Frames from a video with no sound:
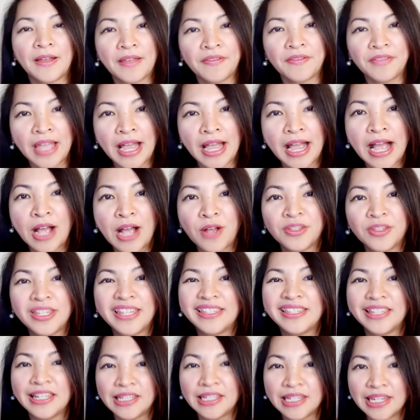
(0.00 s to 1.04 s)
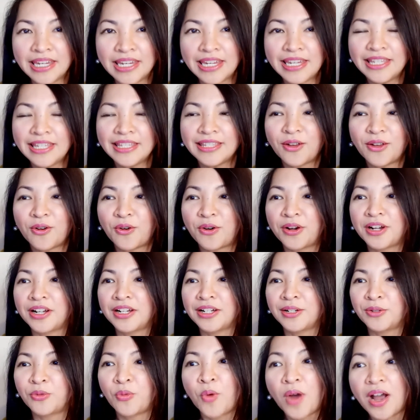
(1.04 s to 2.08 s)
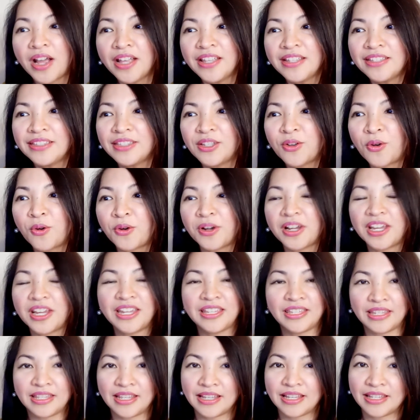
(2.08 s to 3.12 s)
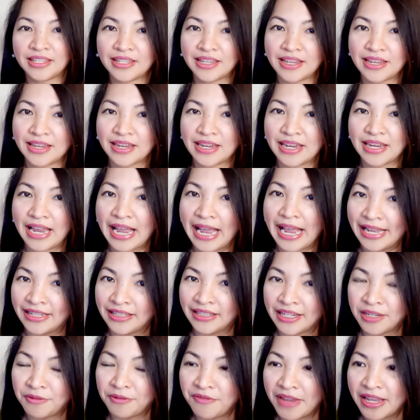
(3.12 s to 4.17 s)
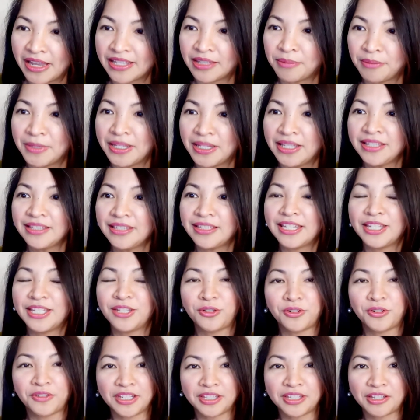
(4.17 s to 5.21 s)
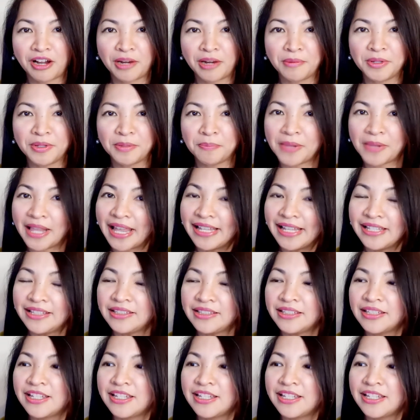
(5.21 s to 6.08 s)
the house is a need or want, or is it an investment in your retirement plan?